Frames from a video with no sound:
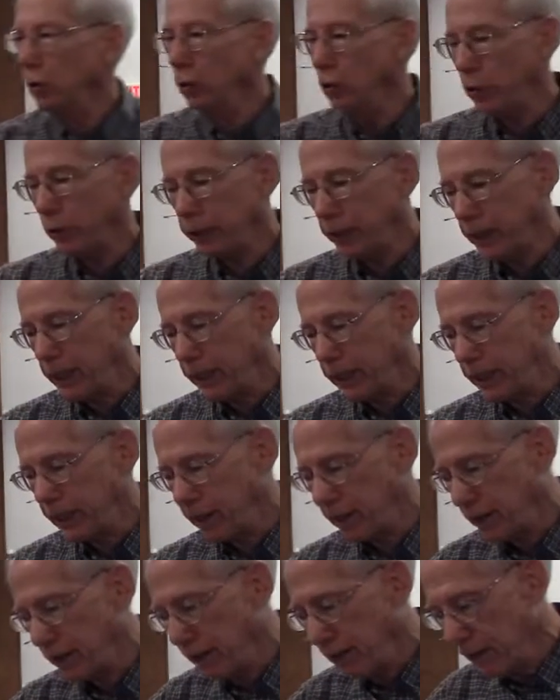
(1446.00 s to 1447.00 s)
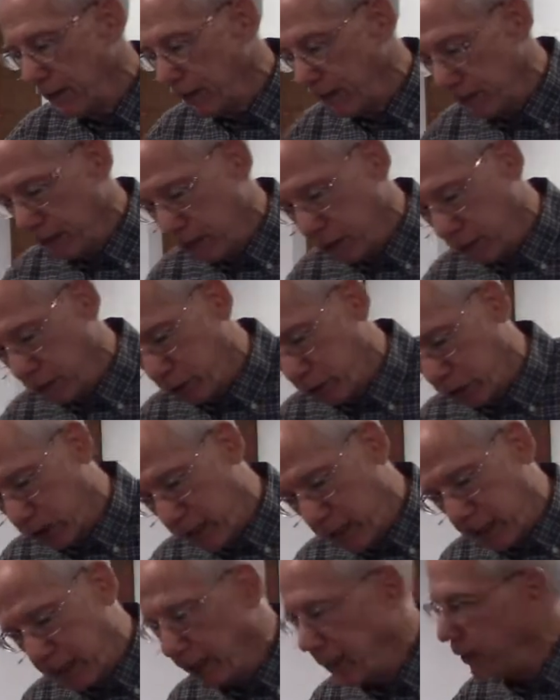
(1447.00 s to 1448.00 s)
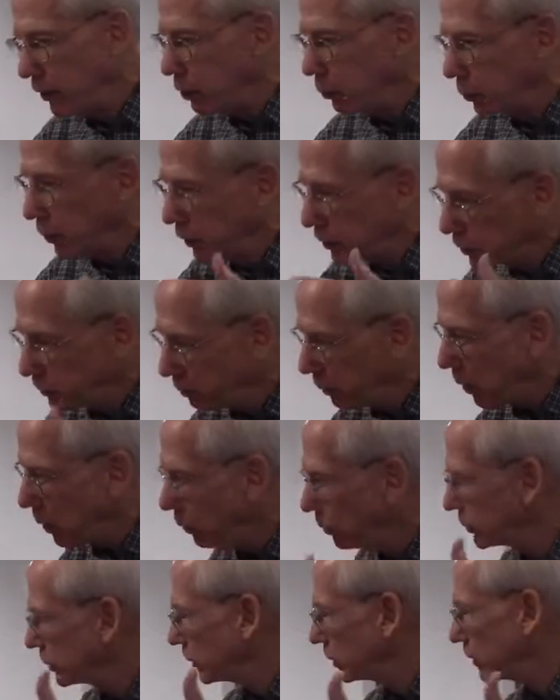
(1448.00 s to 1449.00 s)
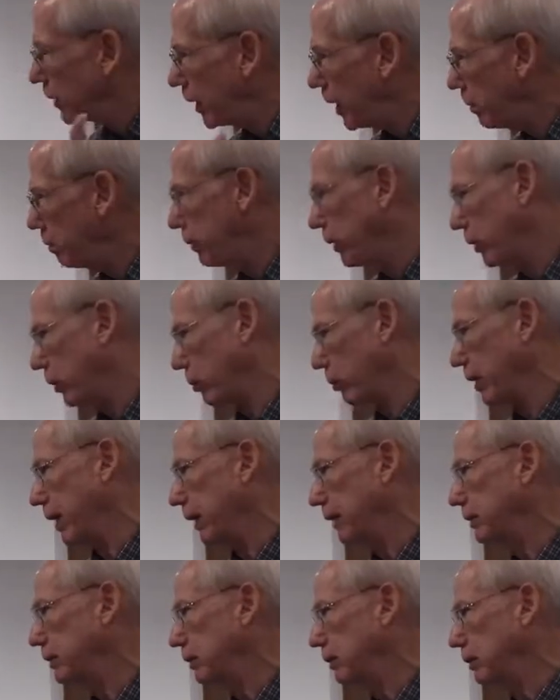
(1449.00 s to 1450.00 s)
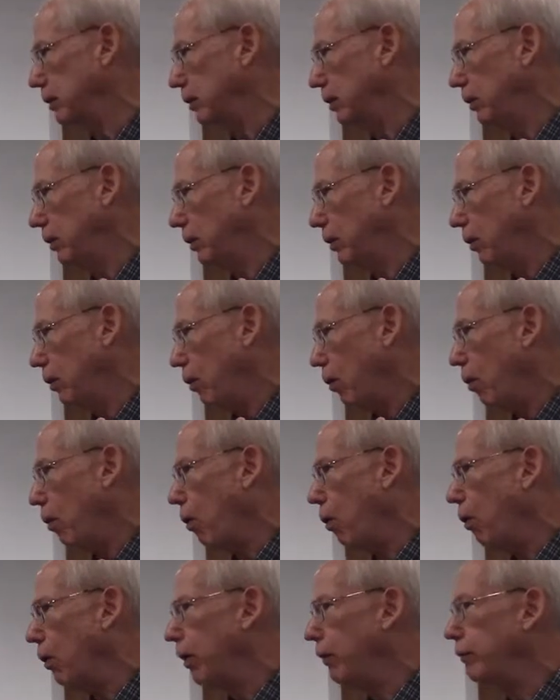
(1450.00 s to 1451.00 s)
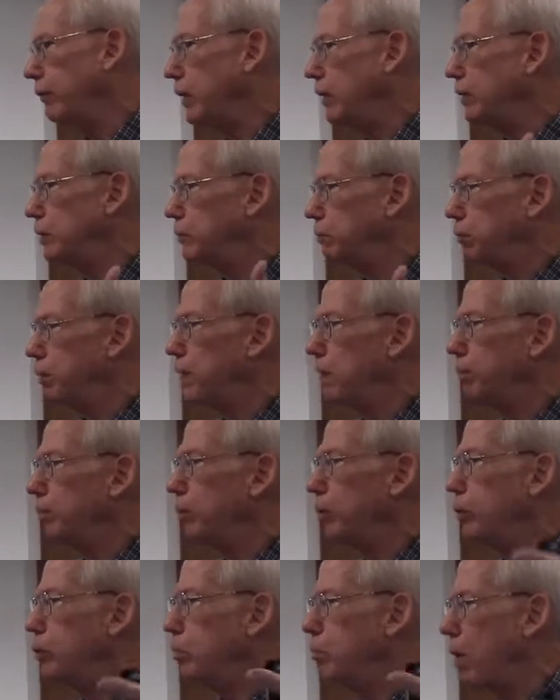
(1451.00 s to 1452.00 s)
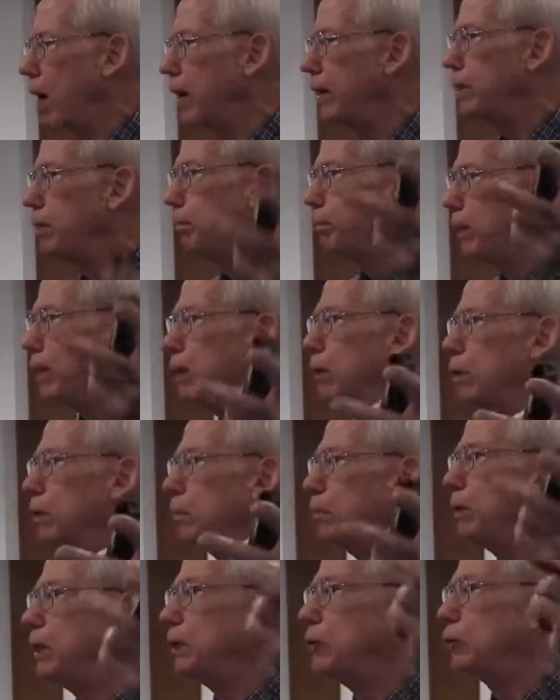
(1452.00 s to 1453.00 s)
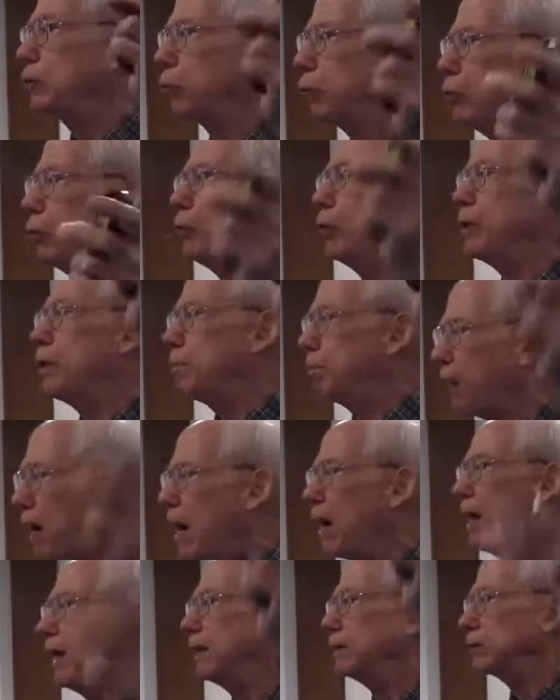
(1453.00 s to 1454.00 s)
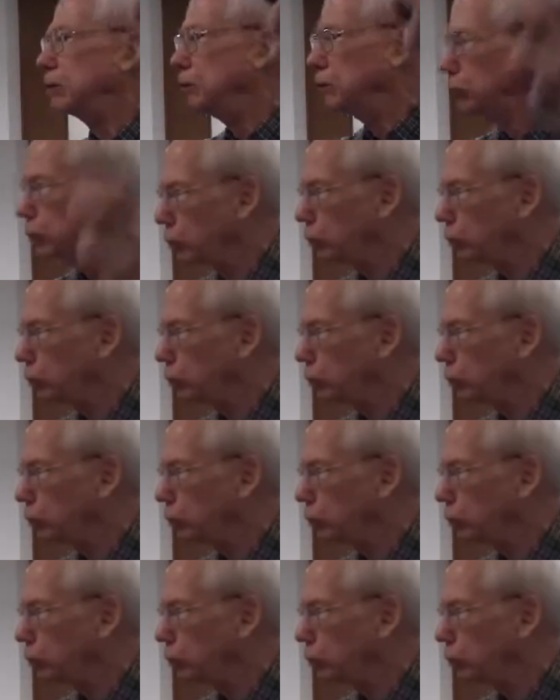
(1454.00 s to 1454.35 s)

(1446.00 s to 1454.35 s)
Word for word: looking here, you know, seeking to expose as hypocrites all of these people who might appear to be truly pious and